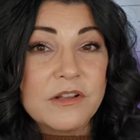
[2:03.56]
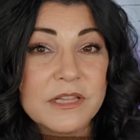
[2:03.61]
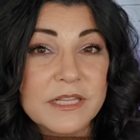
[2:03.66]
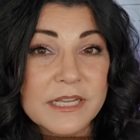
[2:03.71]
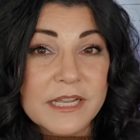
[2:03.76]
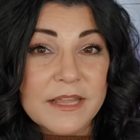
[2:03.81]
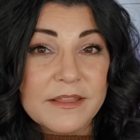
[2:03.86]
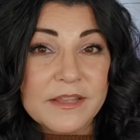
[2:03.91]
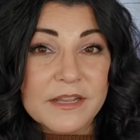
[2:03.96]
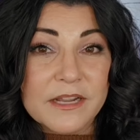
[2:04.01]

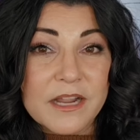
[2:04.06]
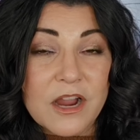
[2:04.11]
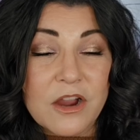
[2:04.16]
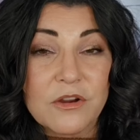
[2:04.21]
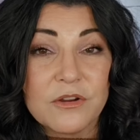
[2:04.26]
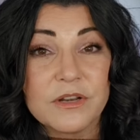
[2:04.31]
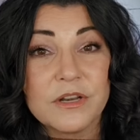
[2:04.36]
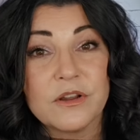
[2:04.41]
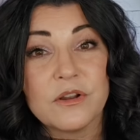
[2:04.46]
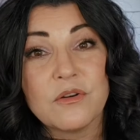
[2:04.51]
click on the
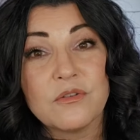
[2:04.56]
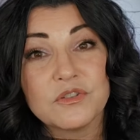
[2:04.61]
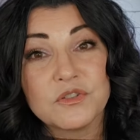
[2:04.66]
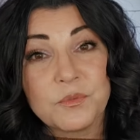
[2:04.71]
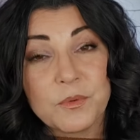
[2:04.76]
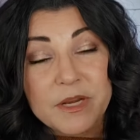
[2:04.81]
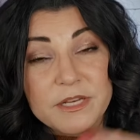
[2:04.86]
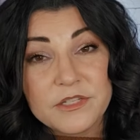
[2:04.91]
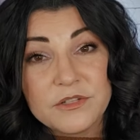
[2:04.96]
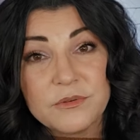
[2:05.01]
cart and it goes
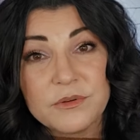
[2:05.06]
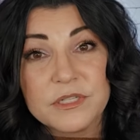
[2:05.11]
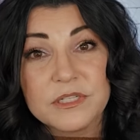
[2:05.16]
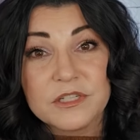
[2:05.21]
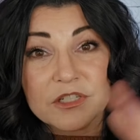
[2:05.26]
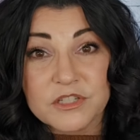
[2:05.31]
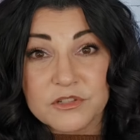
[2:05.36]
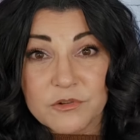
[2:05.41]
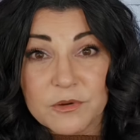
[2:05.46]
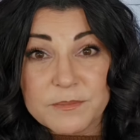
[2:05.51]
right to a
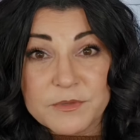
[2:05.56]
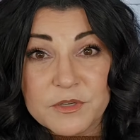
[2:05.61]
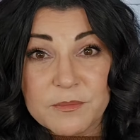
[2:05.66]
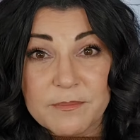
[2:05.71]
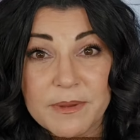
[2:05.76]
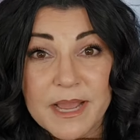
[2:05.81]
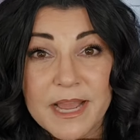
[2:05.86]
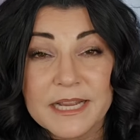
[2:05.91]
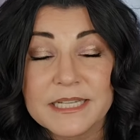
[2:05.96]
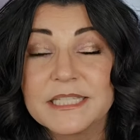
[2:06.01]

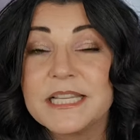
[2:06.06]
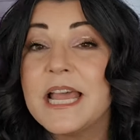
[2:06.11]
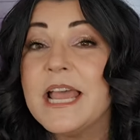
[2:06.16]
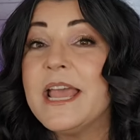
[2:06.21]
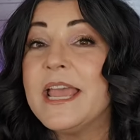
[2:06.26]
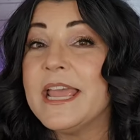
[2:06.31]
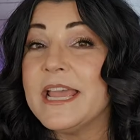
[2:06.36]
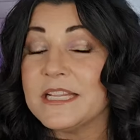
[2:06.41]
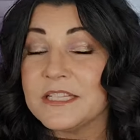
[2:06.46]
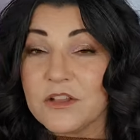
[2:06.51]
description box,
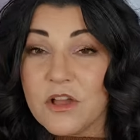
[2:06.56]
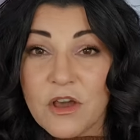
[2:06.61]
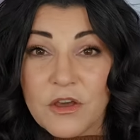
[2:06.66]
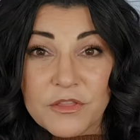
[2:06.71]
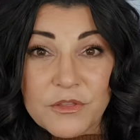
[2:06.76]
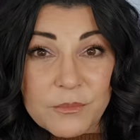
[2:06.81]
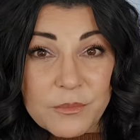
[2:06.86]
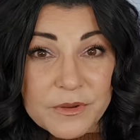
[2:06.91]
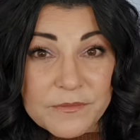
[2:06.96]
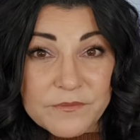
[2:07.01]
has all
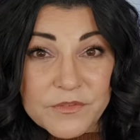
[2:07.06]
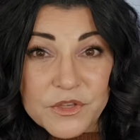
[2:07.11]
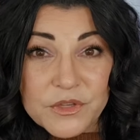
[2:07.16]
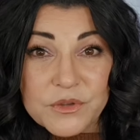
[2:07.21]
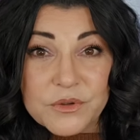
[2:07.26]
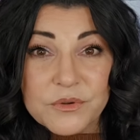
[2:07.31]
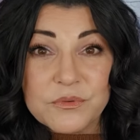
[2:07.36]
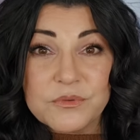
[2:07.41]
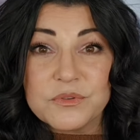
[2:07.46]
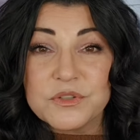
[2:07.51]
the
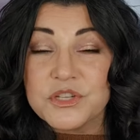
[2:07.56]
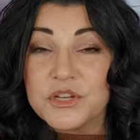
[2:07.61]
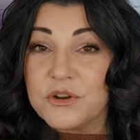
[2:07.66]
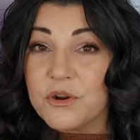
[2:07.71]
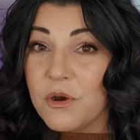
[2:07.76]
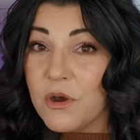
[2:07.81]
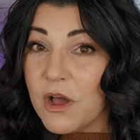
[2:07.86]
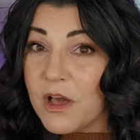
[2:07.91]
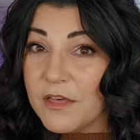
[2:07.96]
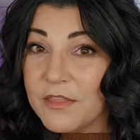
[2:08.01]
reviews, you
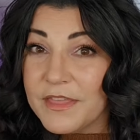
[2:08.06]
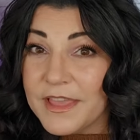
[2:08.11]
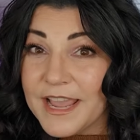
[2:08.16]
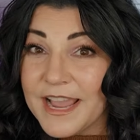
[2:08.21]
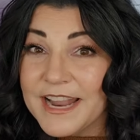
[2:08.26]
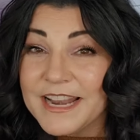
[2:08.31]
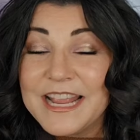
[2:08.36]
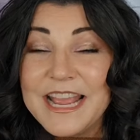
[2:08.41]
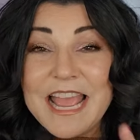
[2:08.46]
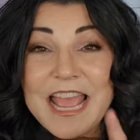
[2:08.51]
know, all
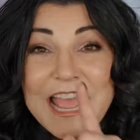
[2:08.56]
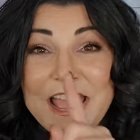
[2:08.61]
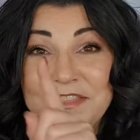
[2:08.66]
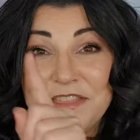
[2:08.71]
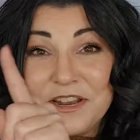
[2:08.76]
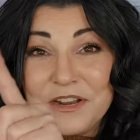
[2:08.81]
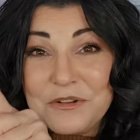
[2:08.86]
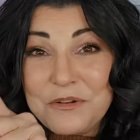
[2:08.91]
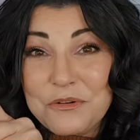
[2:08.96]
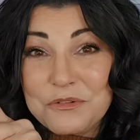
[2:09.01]
that, and
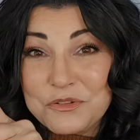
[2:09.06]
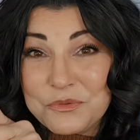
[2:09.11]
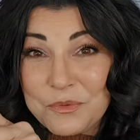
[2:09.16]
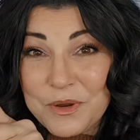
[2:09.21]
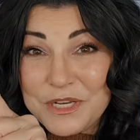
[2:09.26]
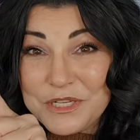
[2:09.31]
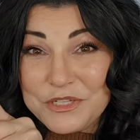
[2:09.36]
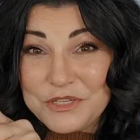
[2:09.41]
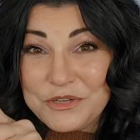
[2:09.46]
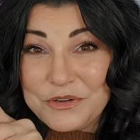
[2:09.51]
then it goes
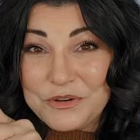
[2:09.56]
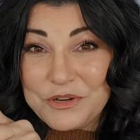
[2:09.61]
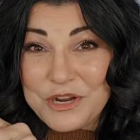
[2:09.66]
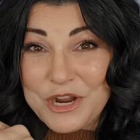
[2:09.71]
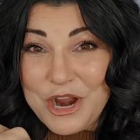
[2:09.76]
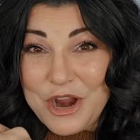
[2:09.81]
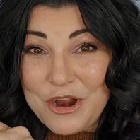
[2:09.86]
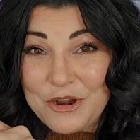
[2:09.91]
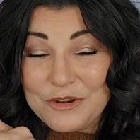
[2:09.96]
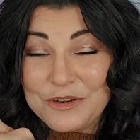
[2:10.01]
right to your
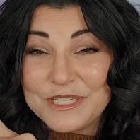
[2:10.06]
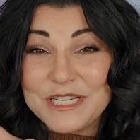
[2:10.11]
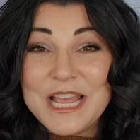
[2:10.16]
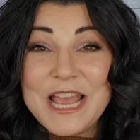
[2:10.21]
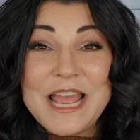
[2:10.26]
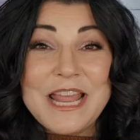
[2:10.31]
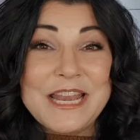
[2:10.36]
cart.